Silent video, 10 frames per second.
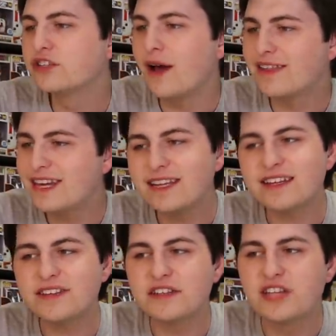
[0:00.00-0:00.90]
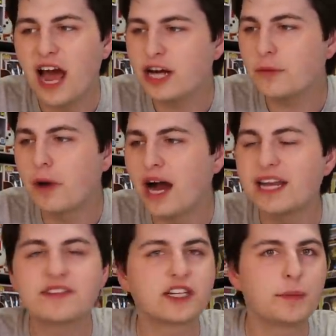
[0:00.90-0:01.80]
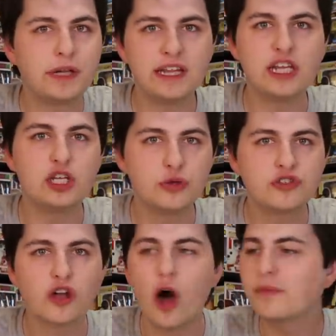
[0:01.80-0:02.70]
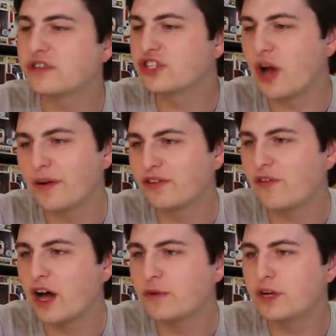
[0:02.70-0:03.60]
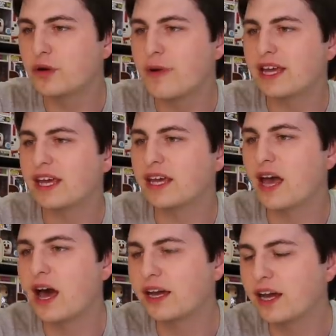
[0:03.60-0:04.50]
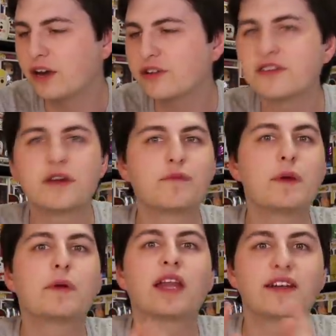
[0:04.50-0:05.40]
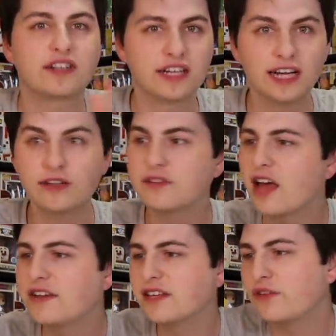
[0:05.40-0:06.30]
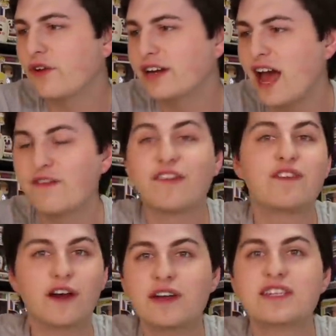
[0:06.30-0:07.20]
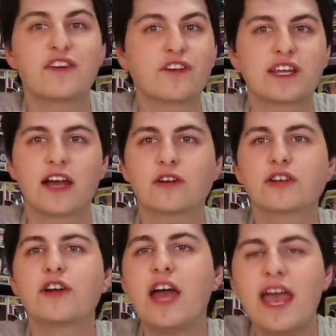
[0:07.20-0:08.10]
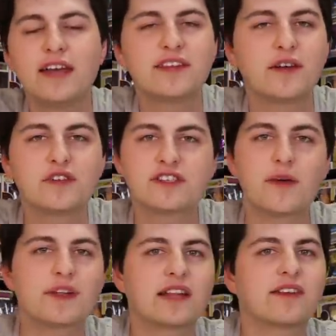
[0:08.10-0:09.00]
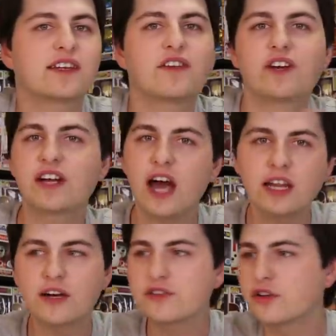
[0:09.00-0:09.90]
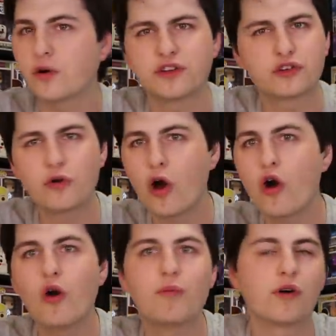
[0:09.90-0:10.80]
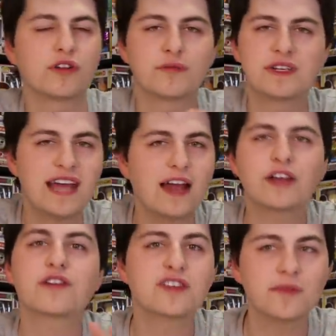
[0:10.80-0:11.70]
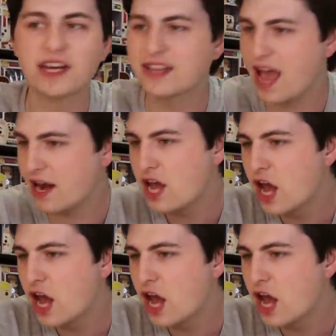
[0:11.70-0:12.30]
So I think this entire body is a completely new sculpt, which is always fun when you're making characters, and if people like to collect those lines, it's fun to have a very different character instead of just something that's like different colors, or it's chrome, or it's metallic or something like that.